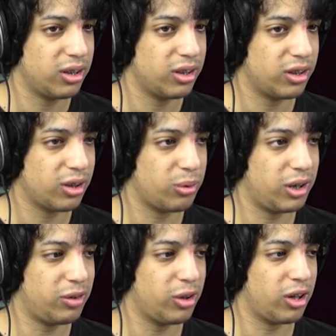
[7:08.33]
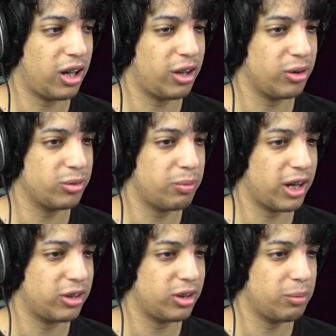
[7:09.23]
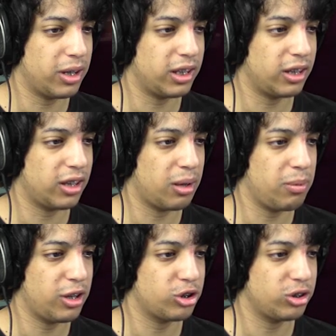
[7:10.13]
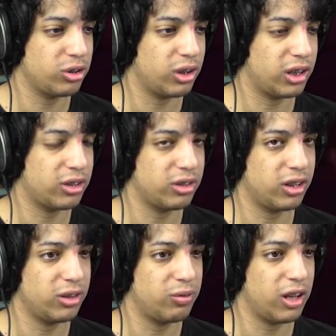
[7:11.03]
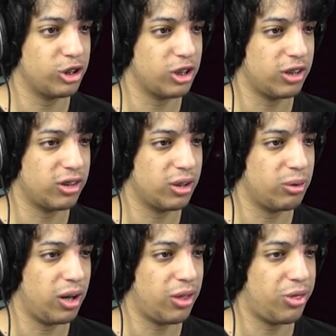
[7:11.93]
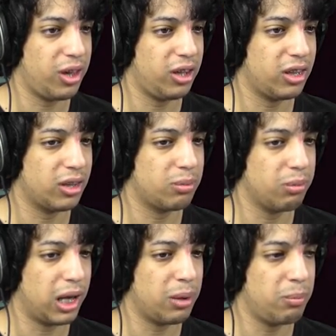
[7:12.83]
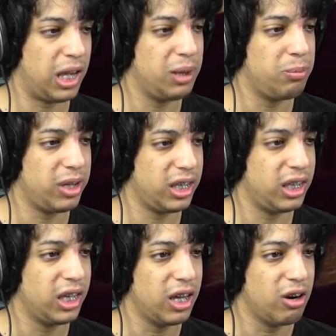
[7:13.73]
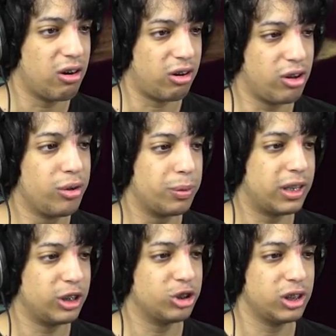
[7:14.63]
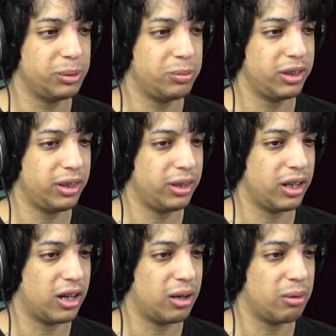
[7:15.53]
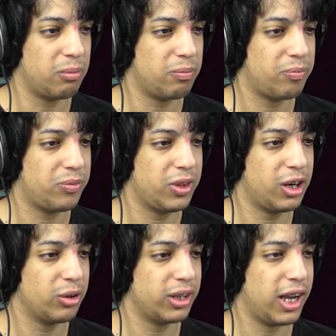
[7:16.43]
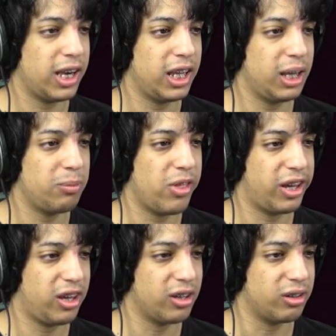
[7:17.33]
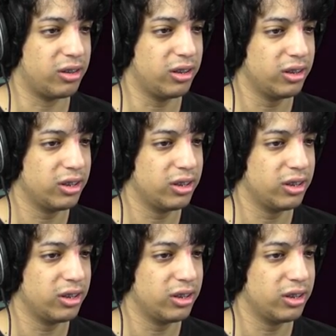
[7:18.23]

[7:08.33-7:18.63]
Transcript: So whenever I go back to the bed, I make sure to like turn on the flashlight. So I think that maybe or could potentially be, you know, denying him the kill.